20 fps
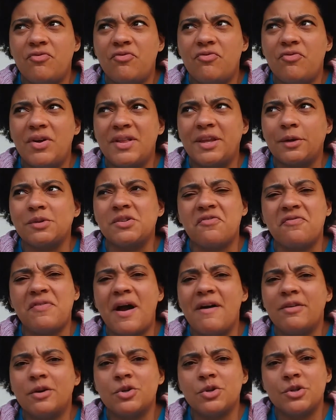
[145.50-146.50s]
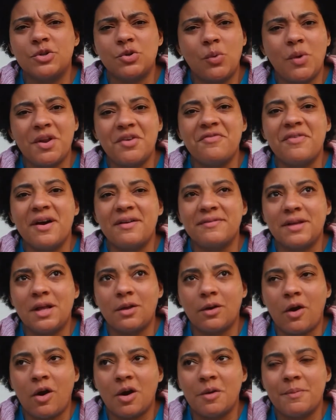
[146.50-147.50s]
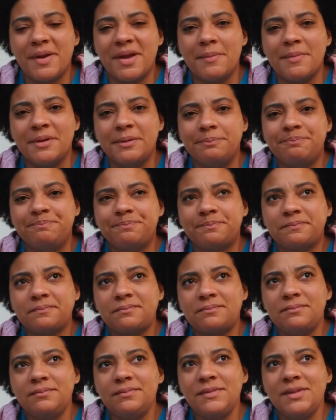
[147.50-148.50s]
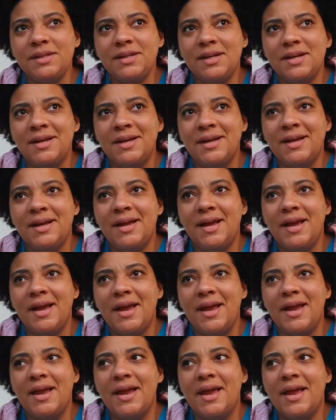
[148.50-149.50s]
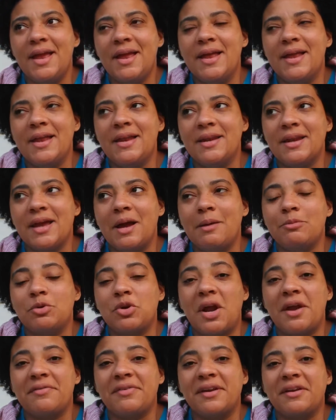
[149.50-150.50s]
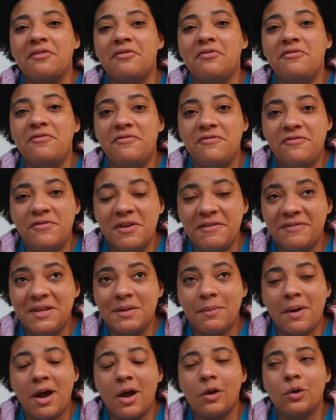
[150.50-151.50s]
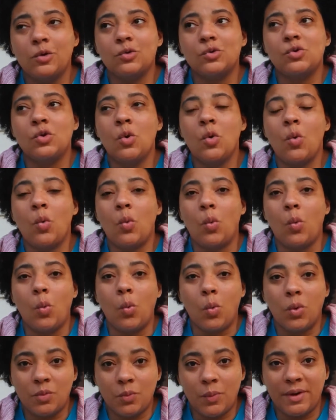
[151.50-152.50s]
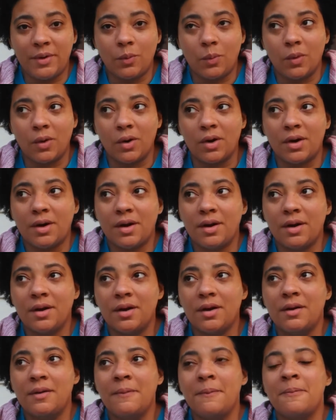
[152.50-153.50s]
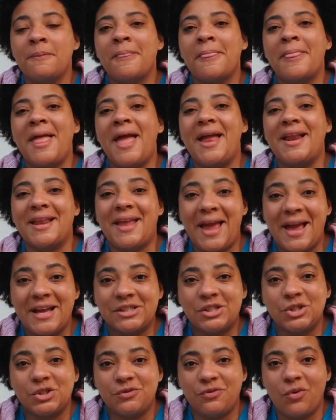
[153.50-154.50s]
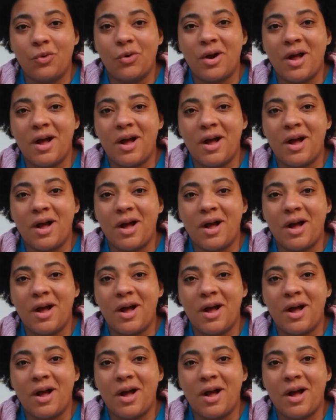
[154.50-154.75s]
it was a $525 car payment, and I'm driving 50 miles one way to work, and gas is $4